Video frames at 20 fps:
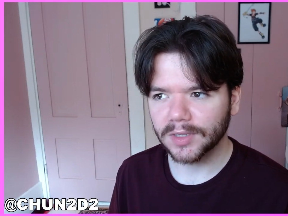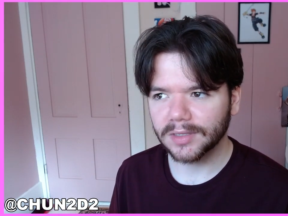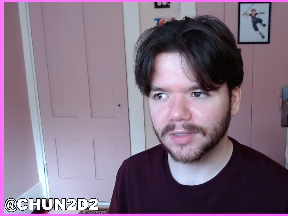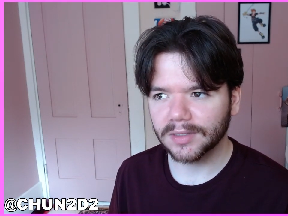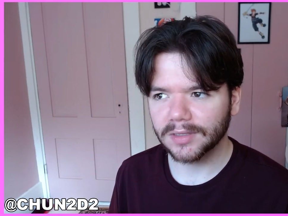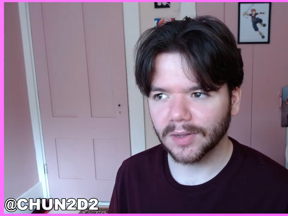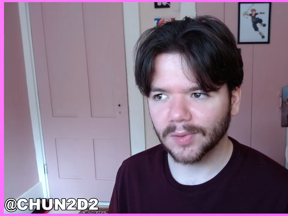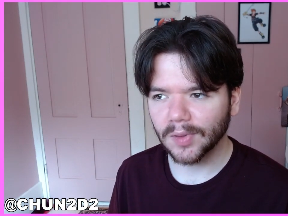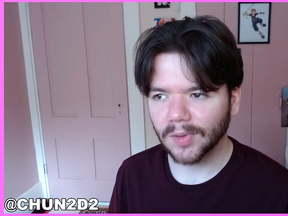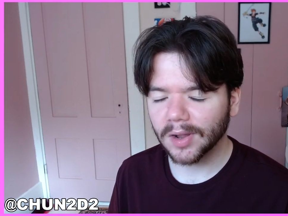
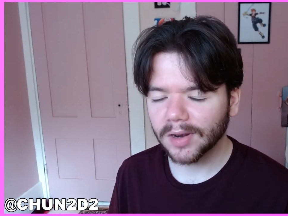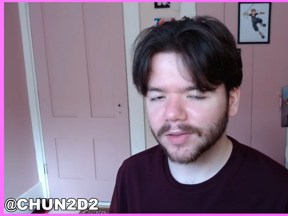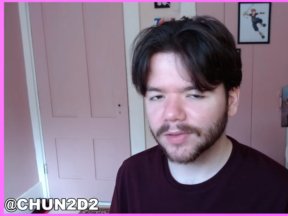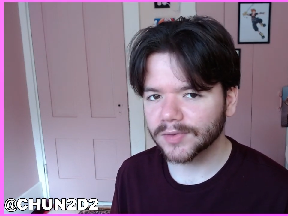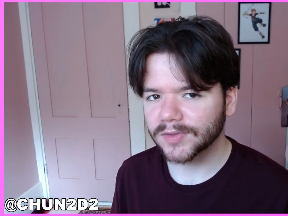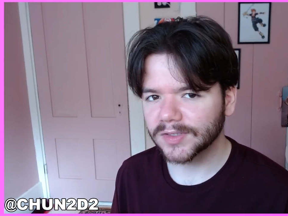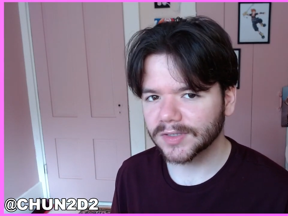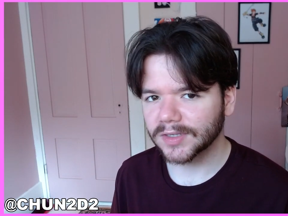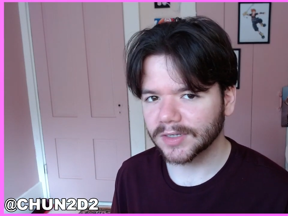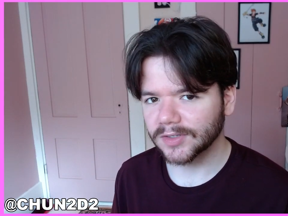a lot of
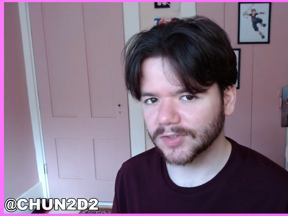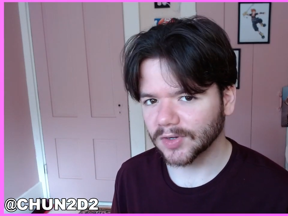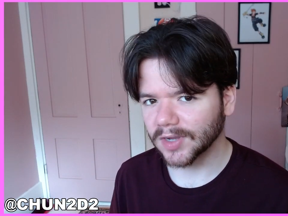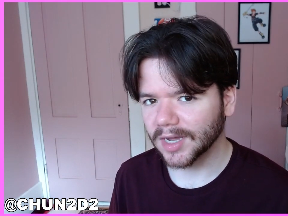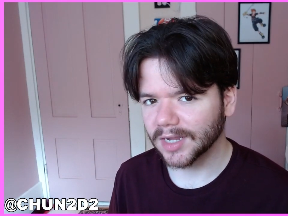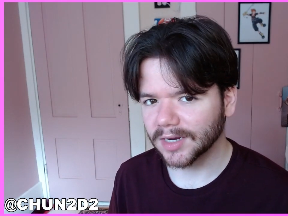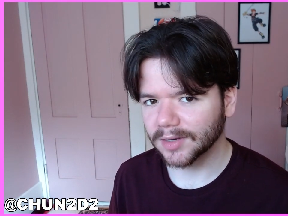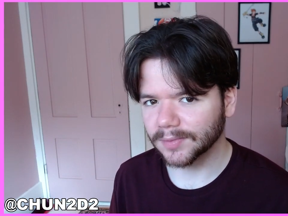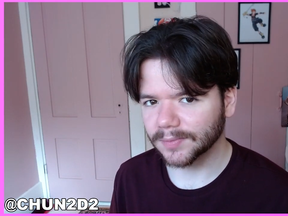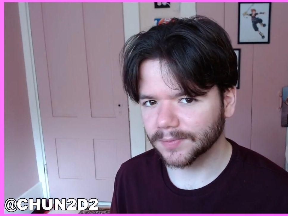those things are
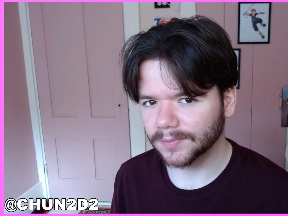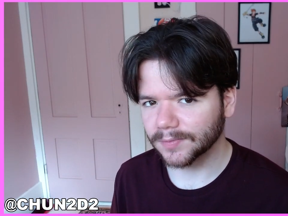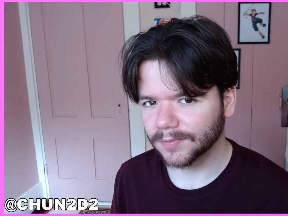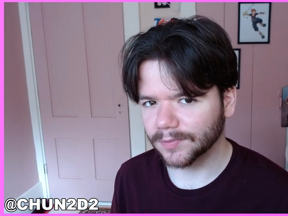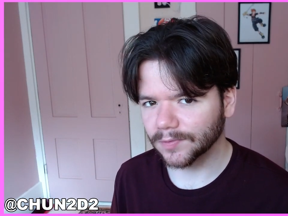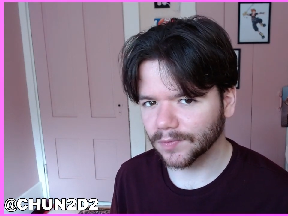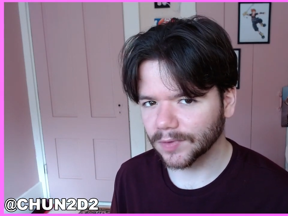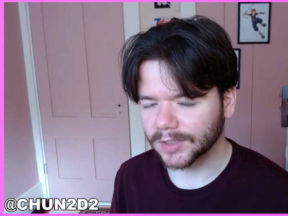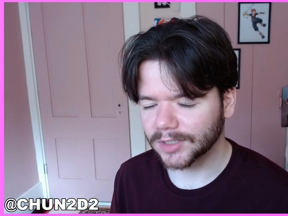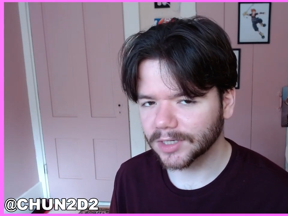kind of
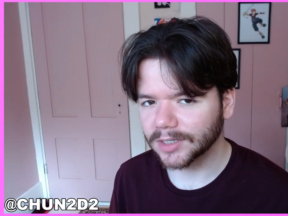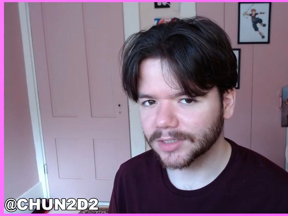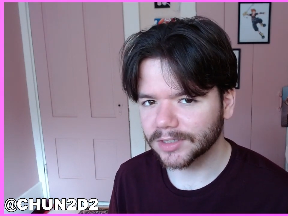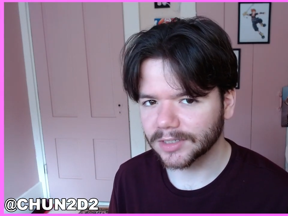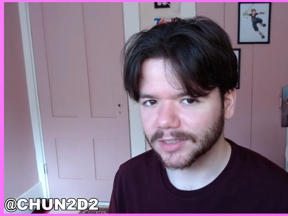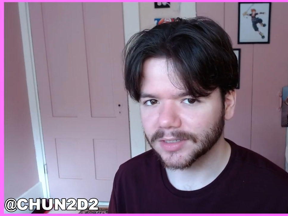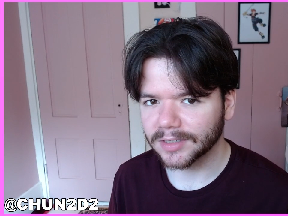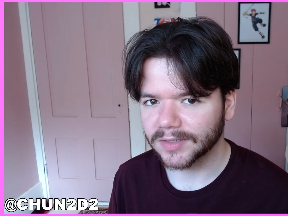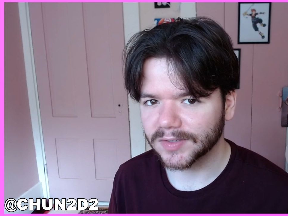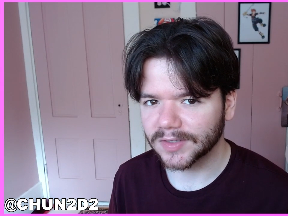
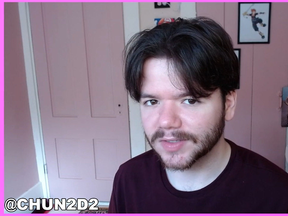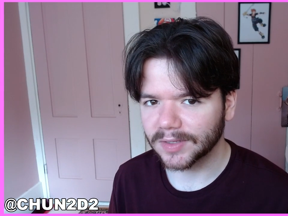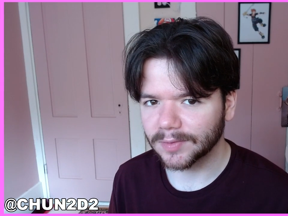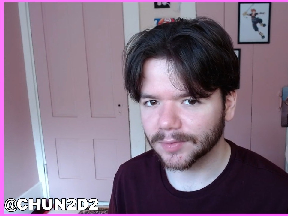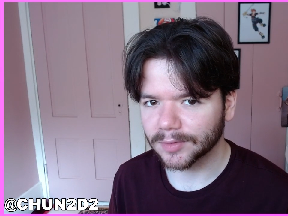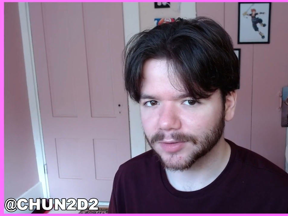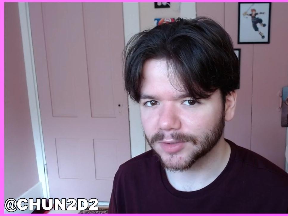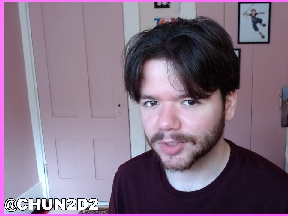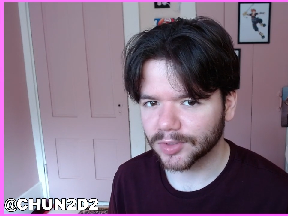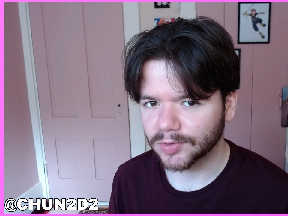redundant because they
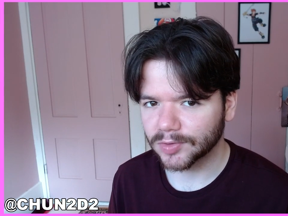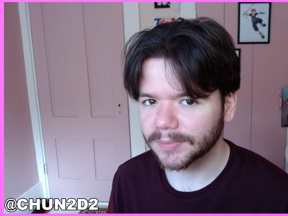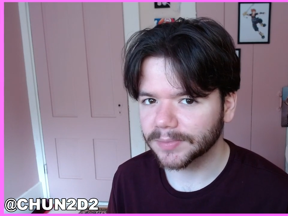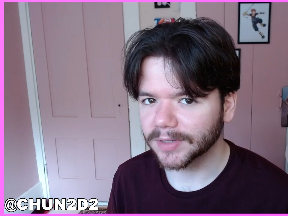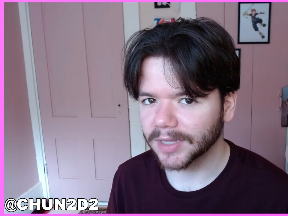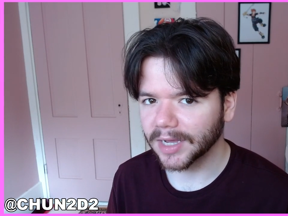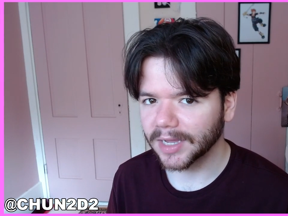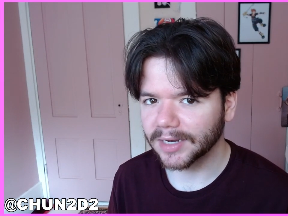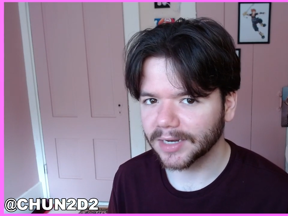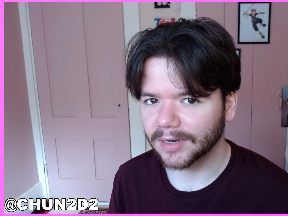were
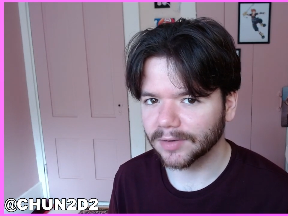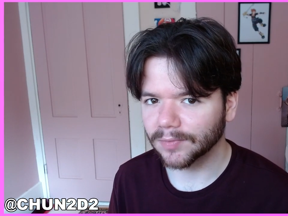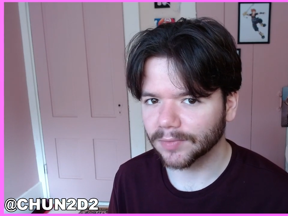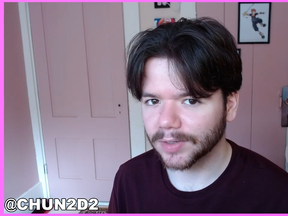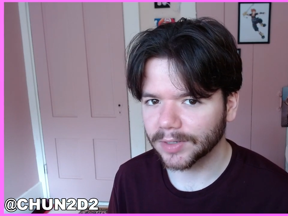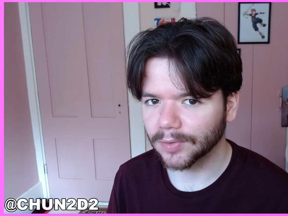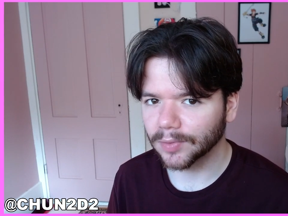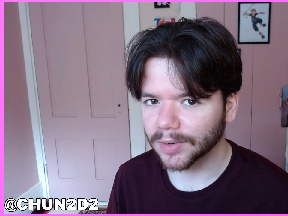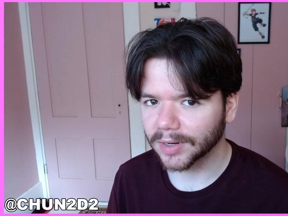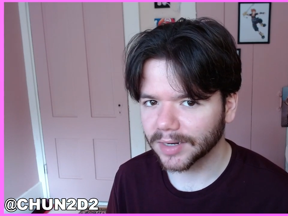streamlined and
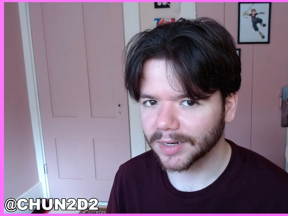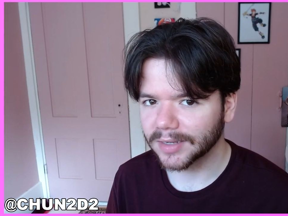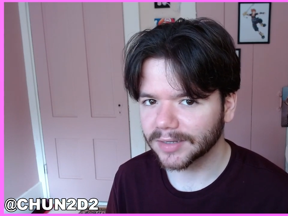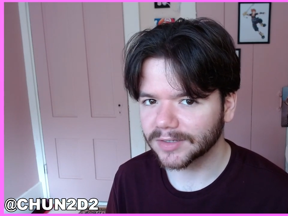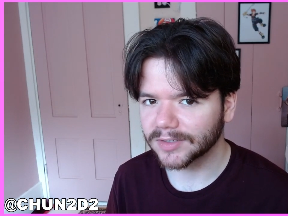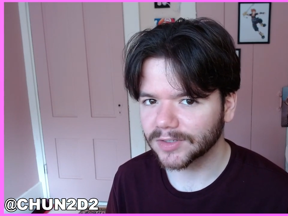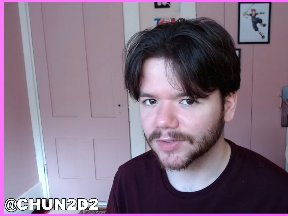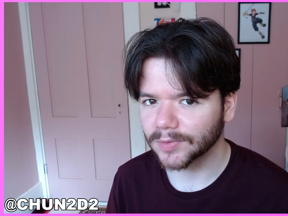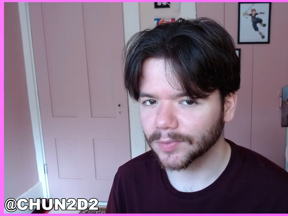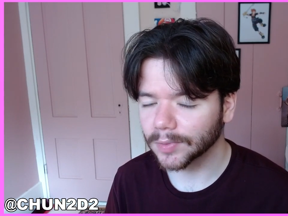
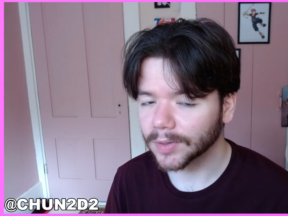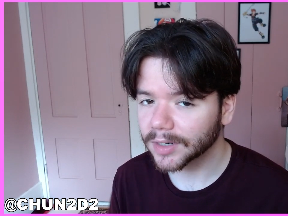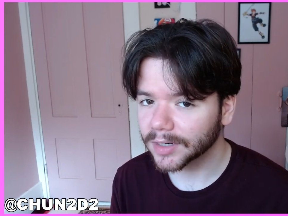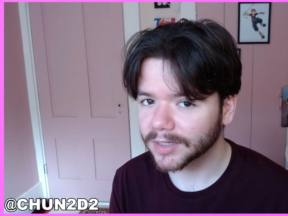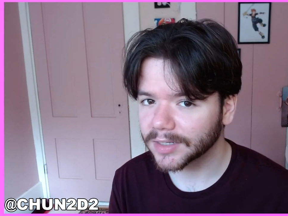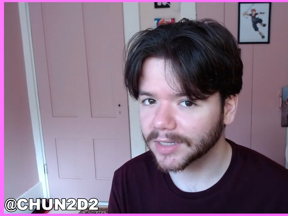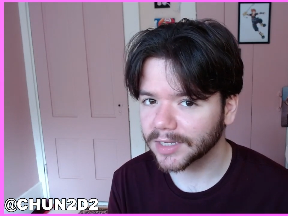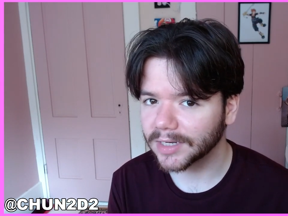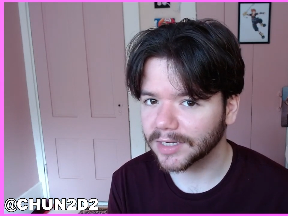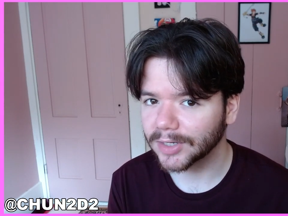reorganized to
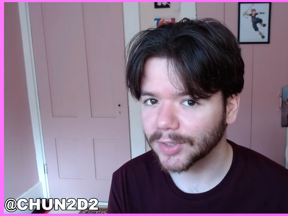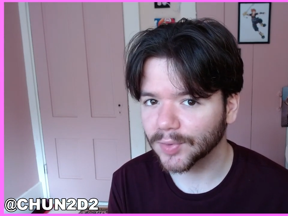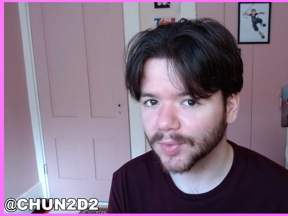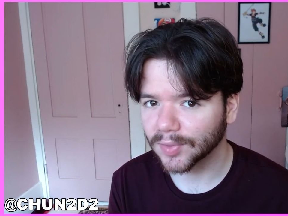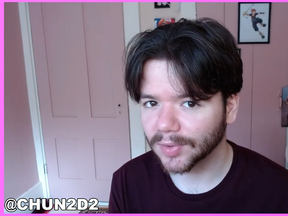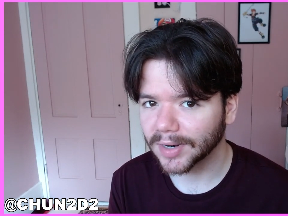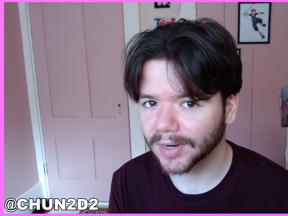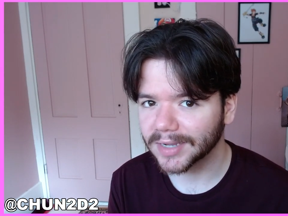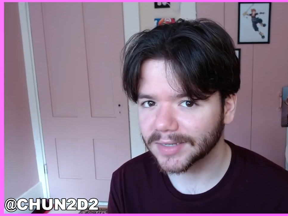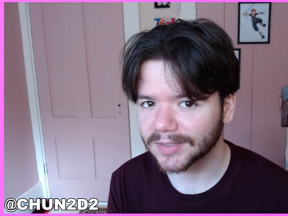work in New
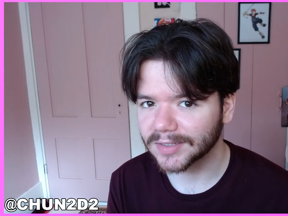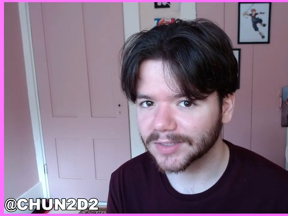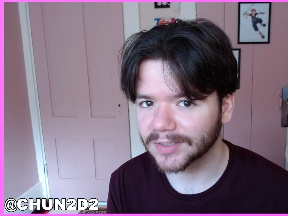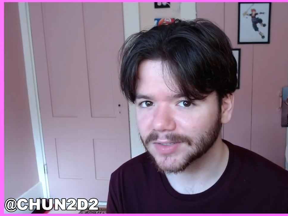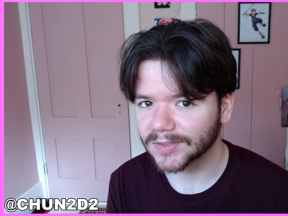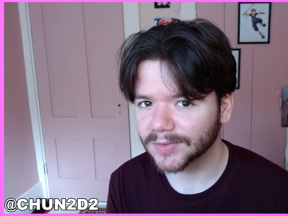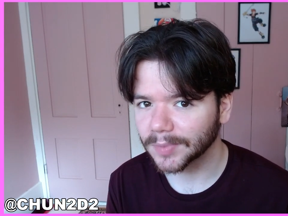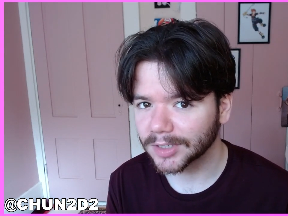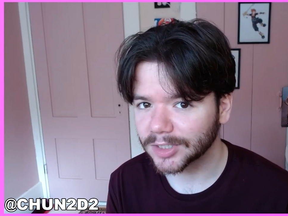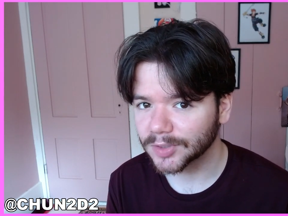
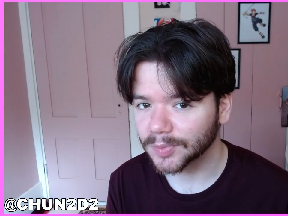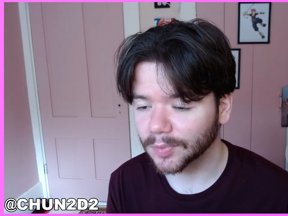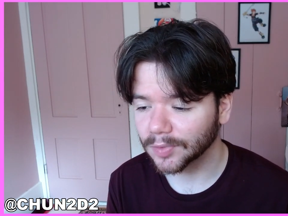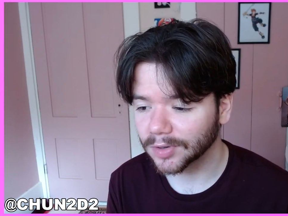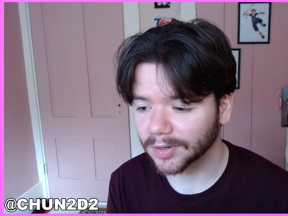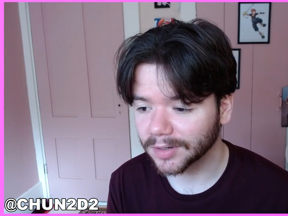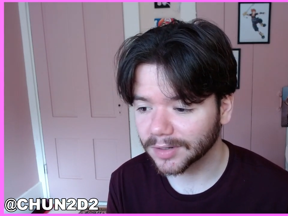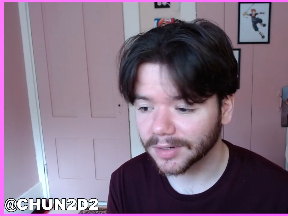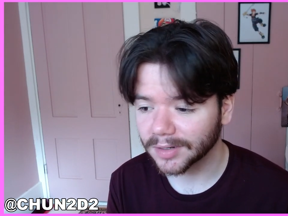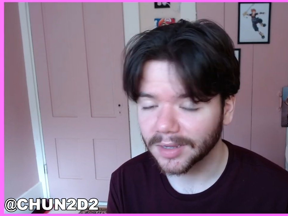Horizons much
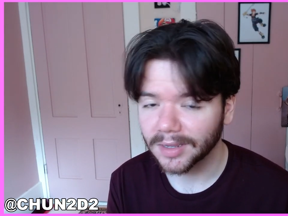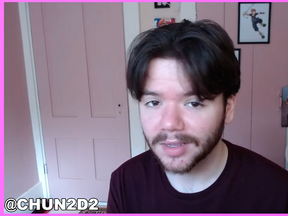more